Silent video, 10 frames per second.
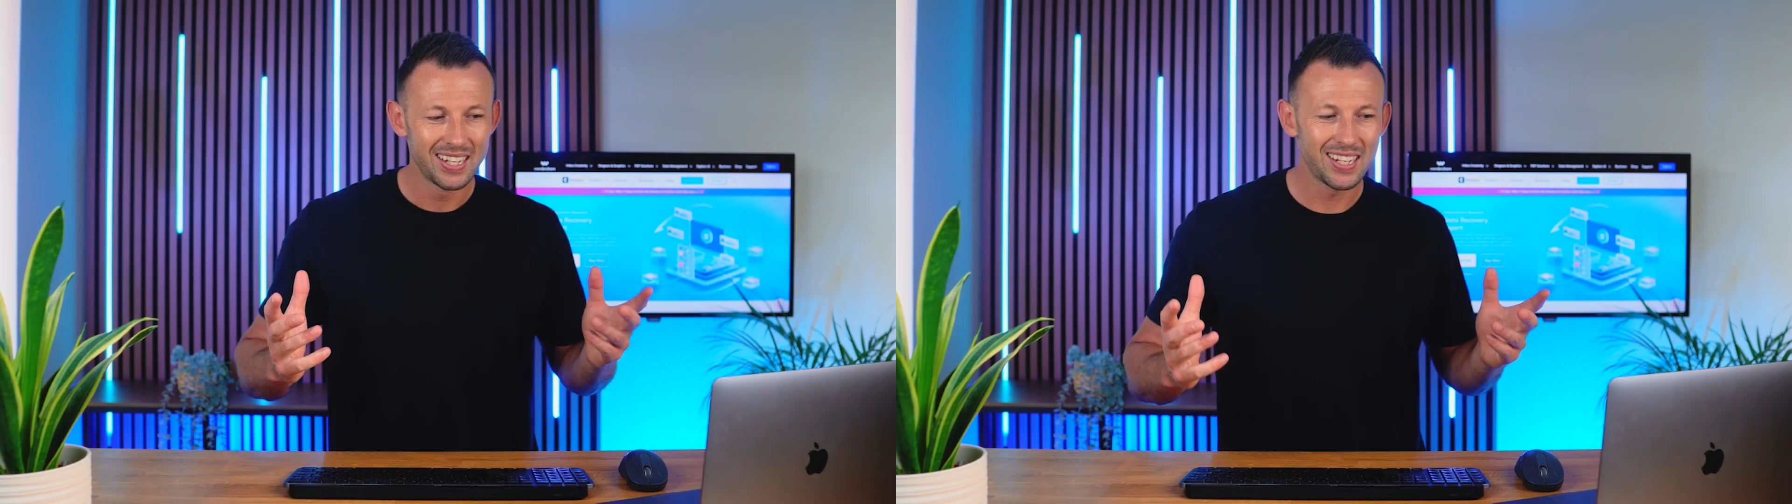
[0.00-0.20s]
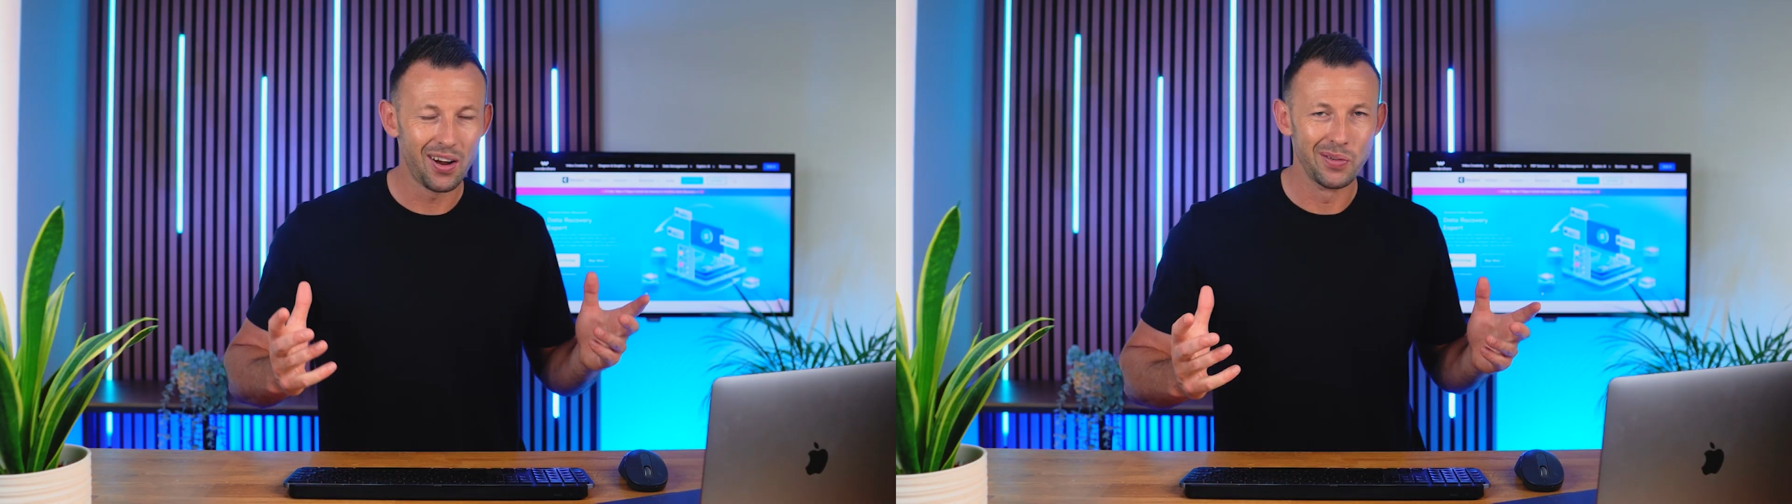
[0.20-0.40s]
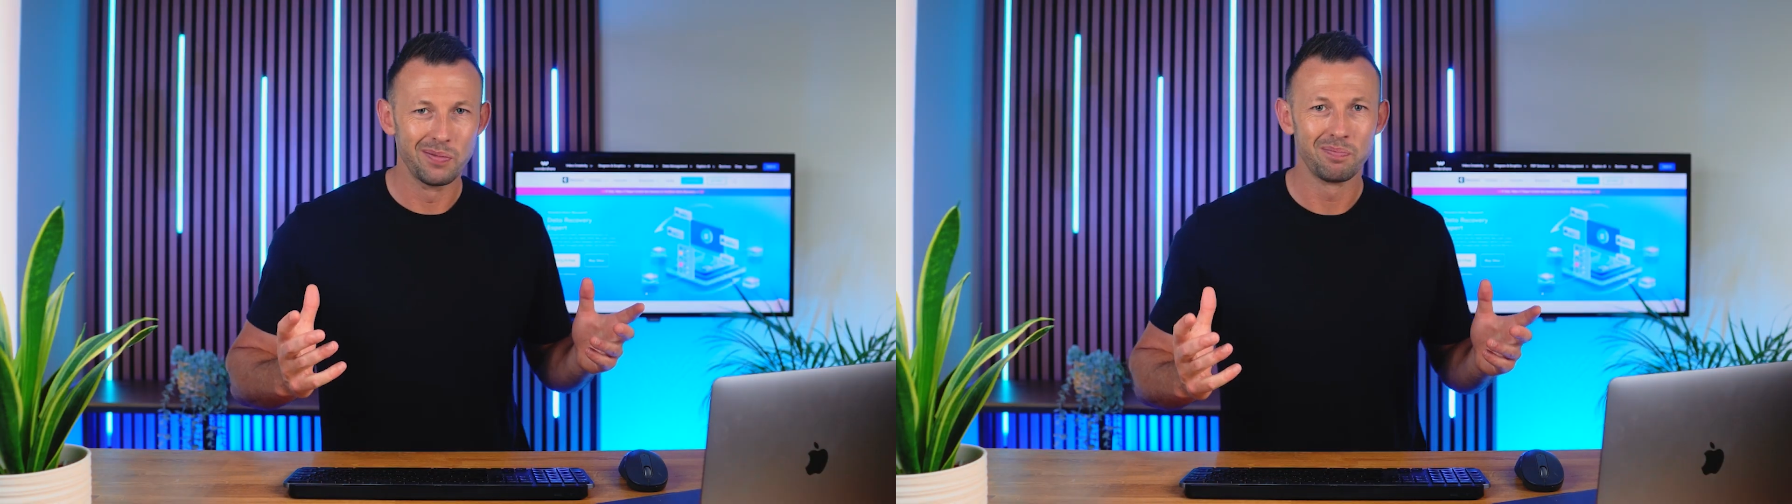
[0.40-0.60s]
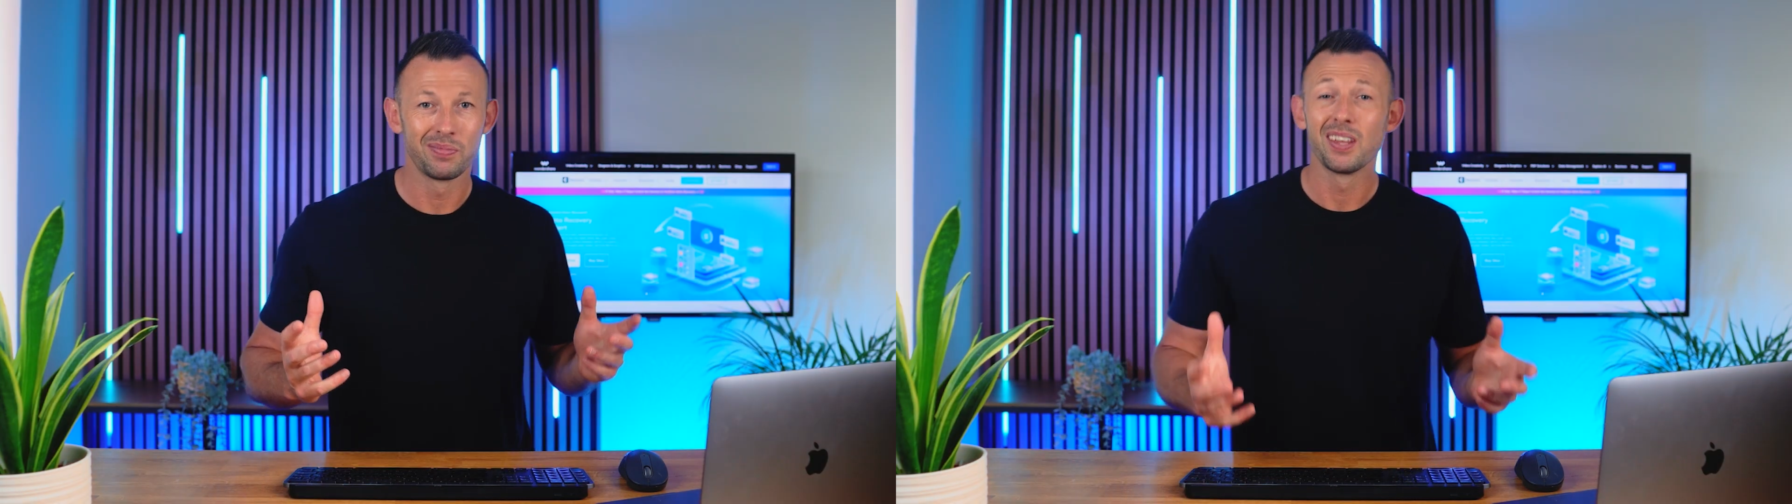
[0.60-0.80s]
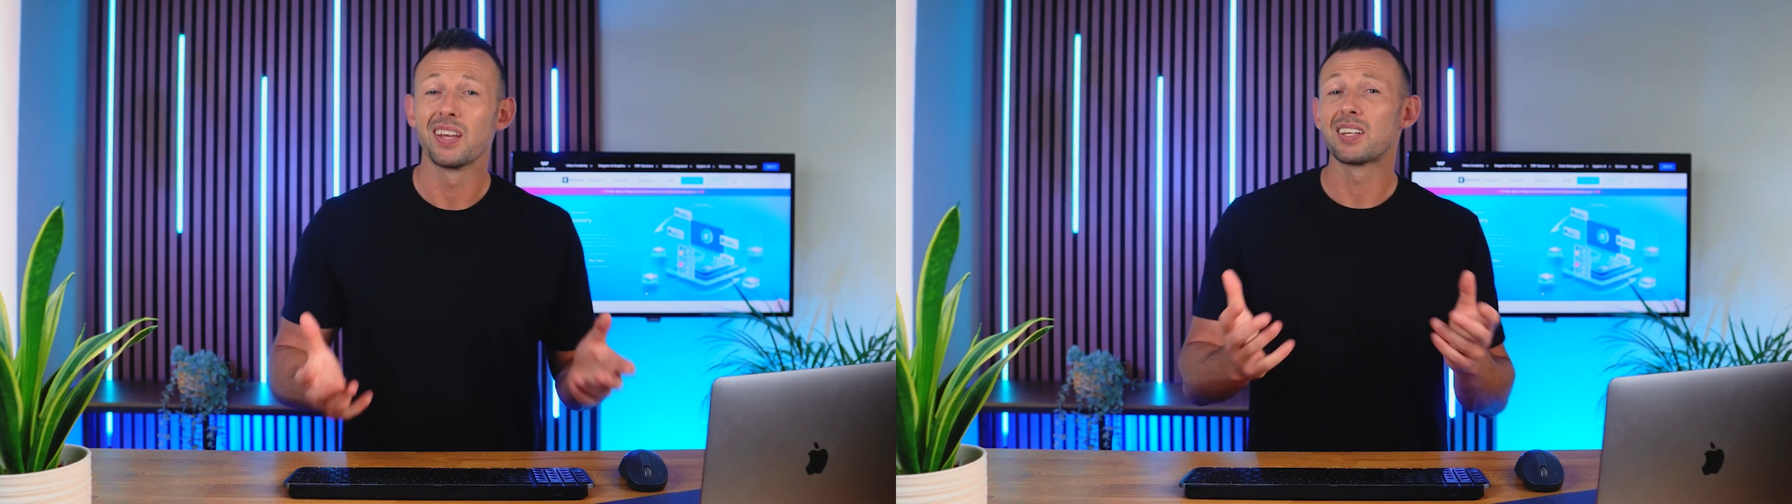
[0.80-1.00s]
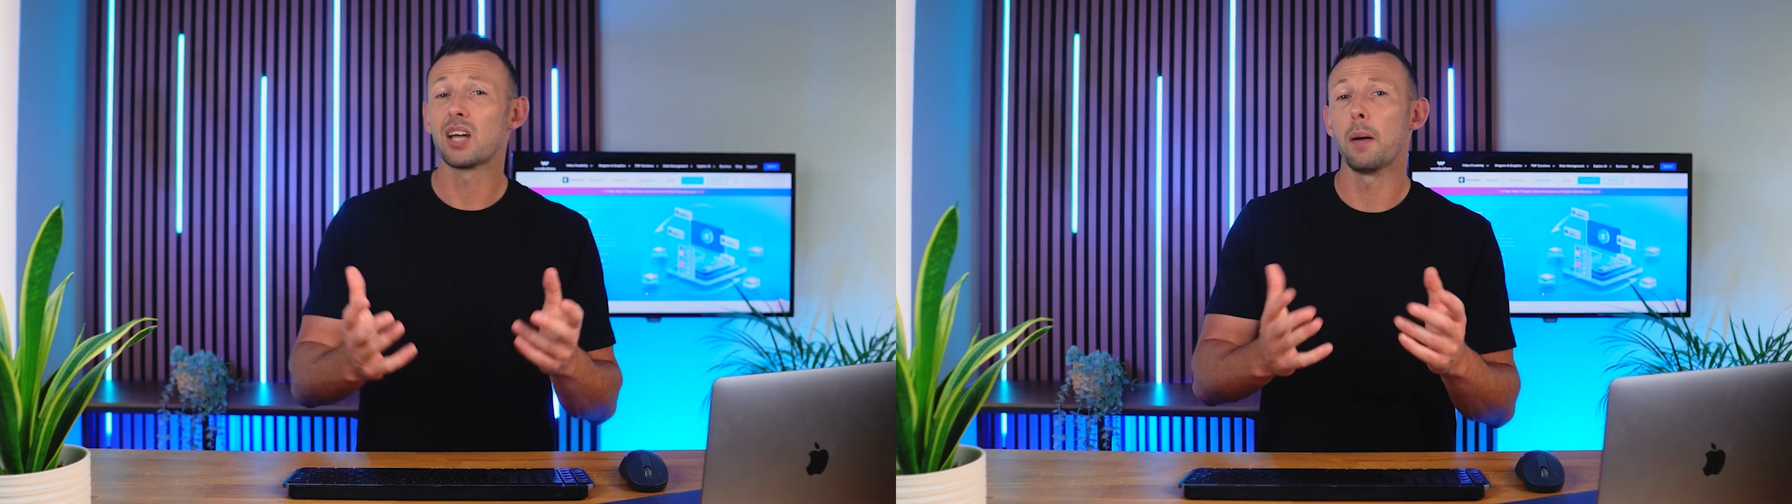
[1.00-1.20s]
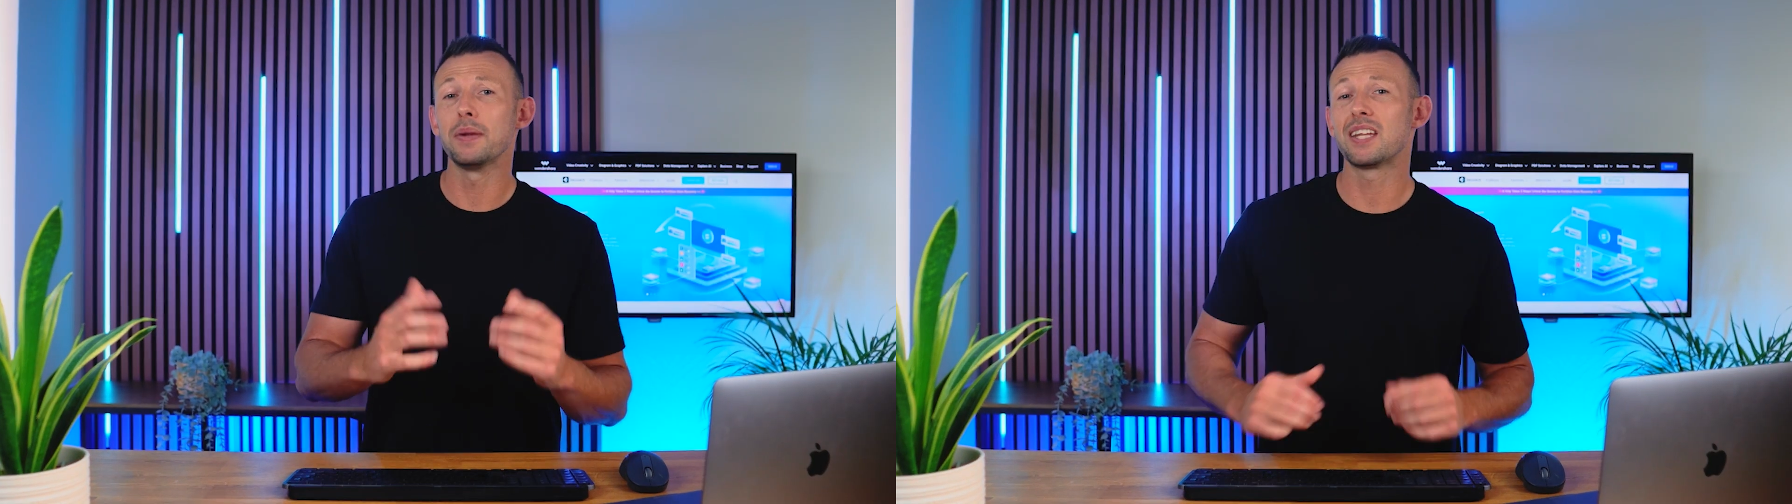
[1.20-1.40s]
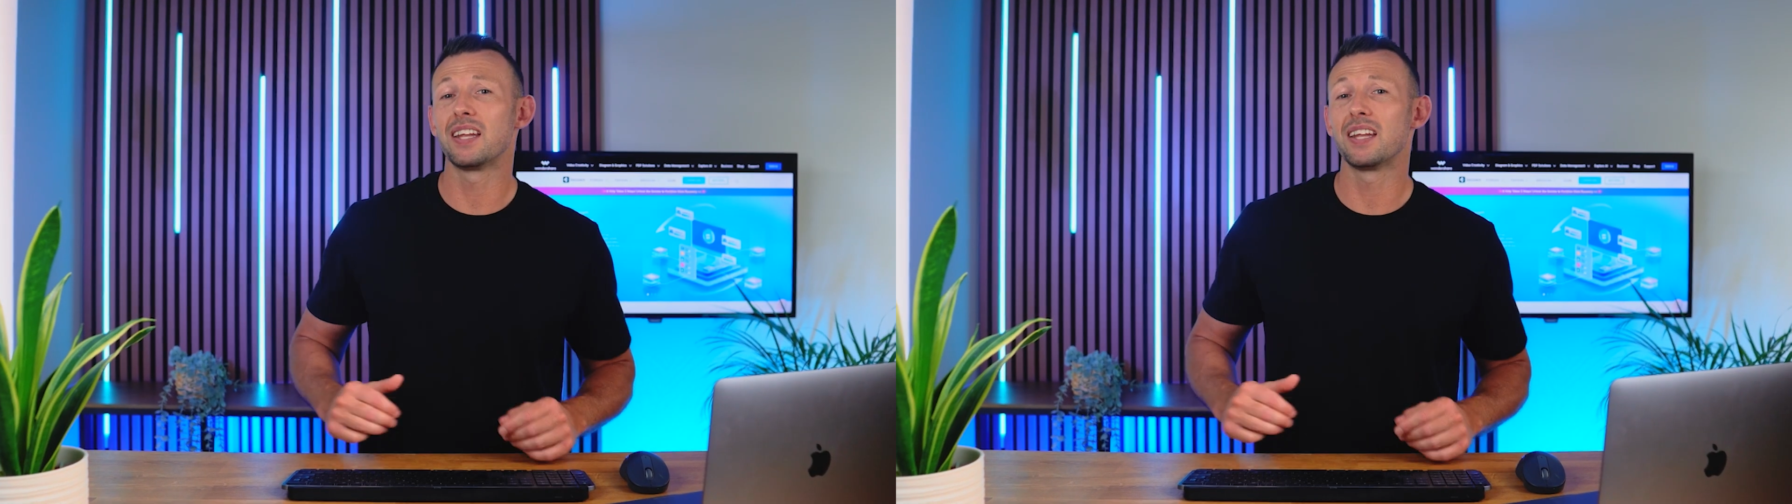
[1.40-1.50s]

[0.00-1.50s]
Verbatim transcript: So, coming